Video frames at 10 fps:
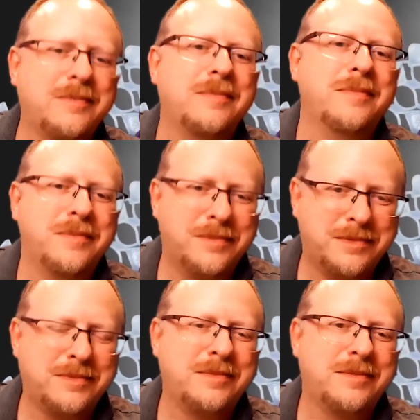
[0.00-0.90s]

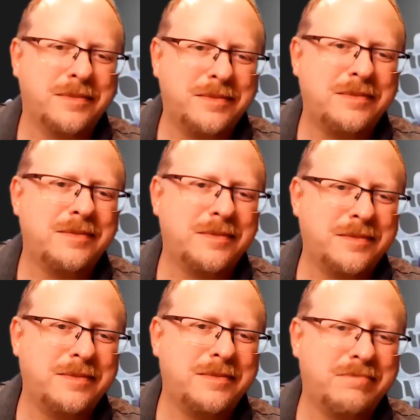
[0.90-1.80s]

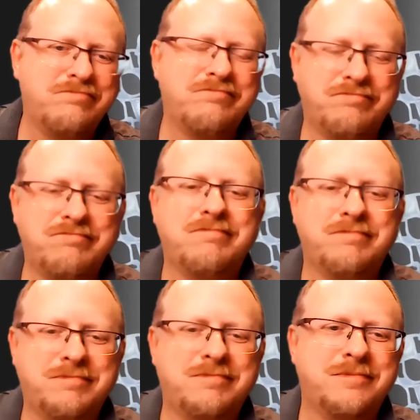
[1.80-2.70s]

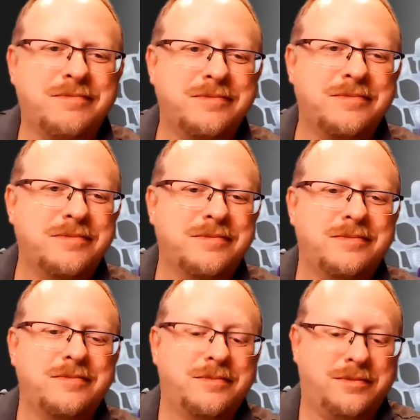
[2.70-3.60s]

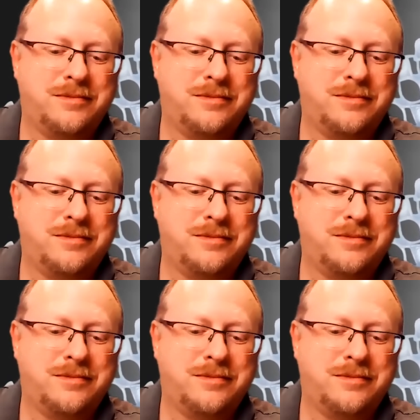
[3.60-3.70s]
(not speaking)